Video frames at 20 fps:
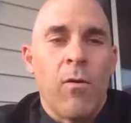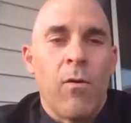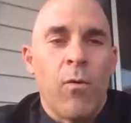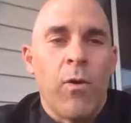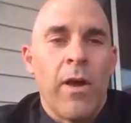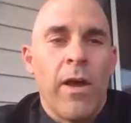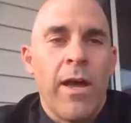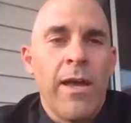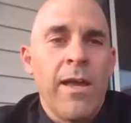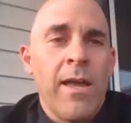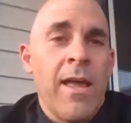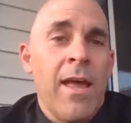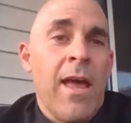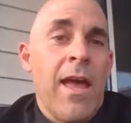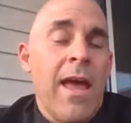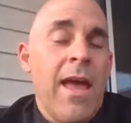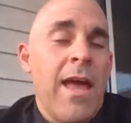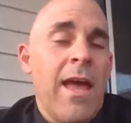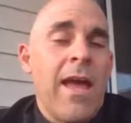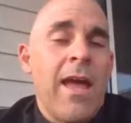Okay.
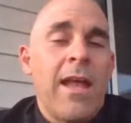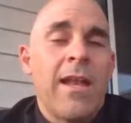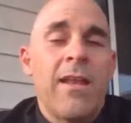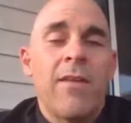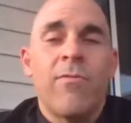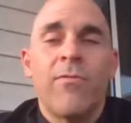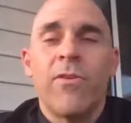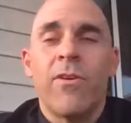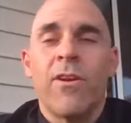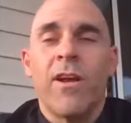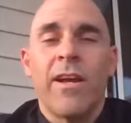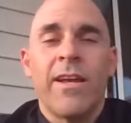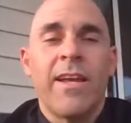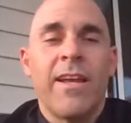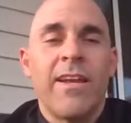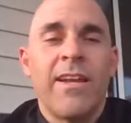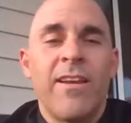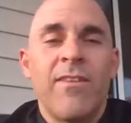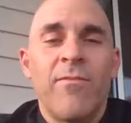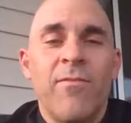And if you're not
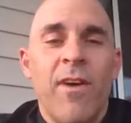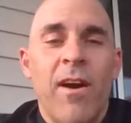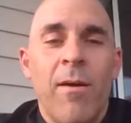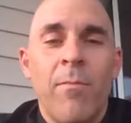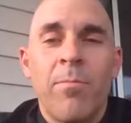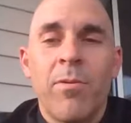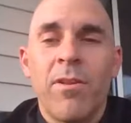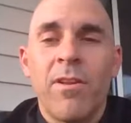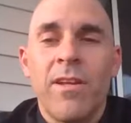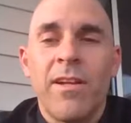getting involved